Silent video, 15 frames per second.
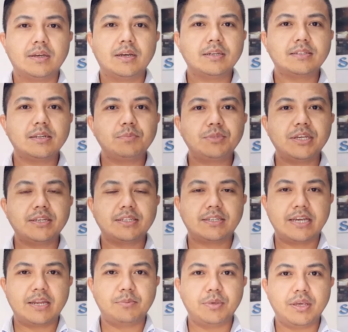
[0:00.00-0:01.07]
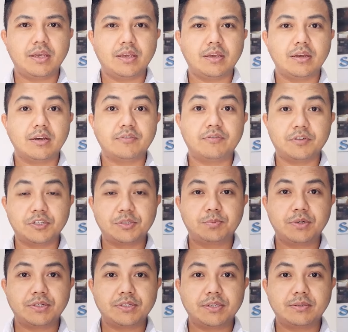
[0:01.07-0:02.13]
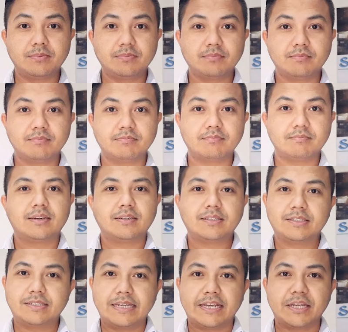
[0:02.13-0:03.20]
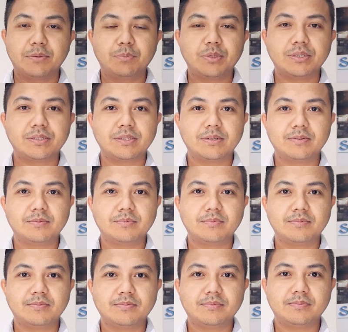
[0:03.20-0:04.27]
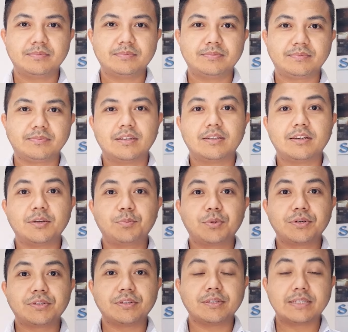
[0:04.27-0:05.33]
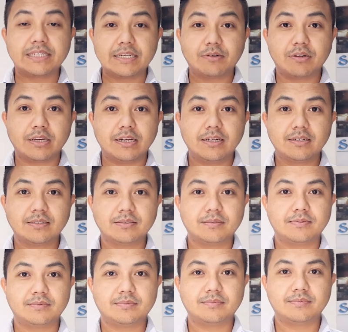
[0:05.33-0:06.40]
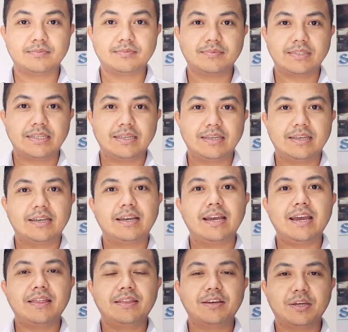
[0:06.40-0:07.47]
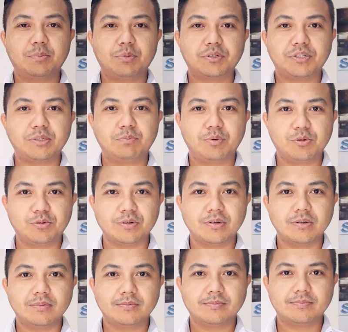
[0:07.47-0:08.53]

A subject can be a first person, second person, third person singular, and third person plural.